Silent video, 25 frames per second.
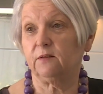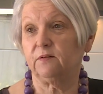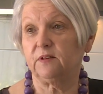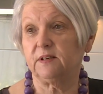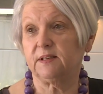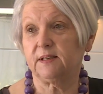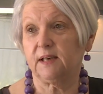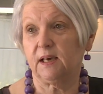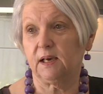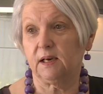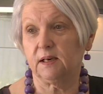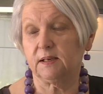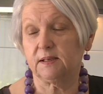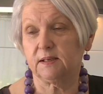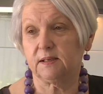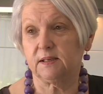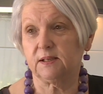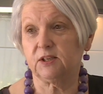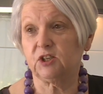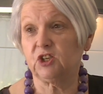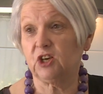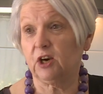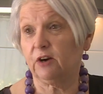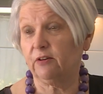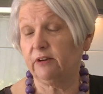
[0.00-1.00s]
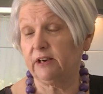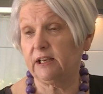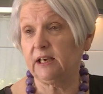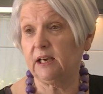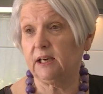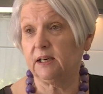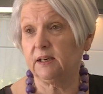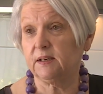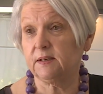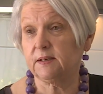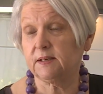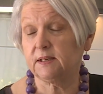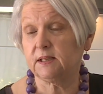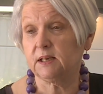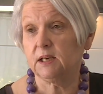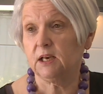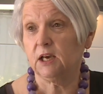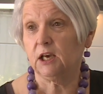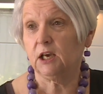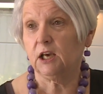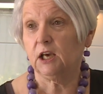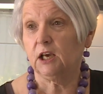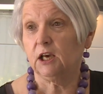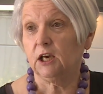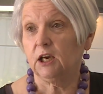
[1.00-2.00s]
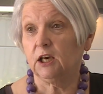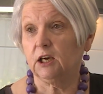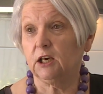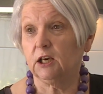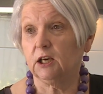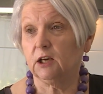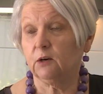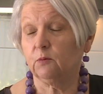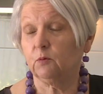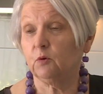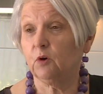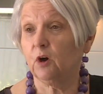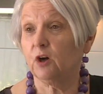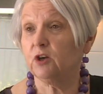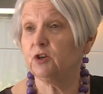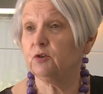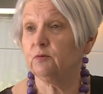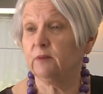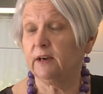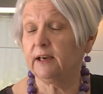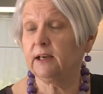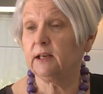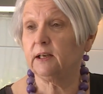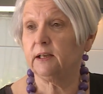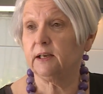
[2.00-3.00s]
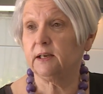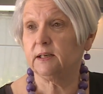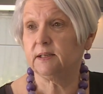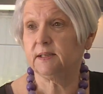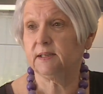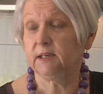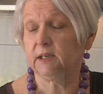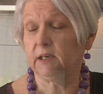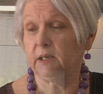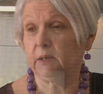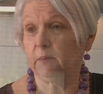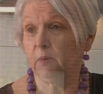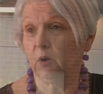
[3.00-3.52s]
of this house, this charity house, will go directly to Sydney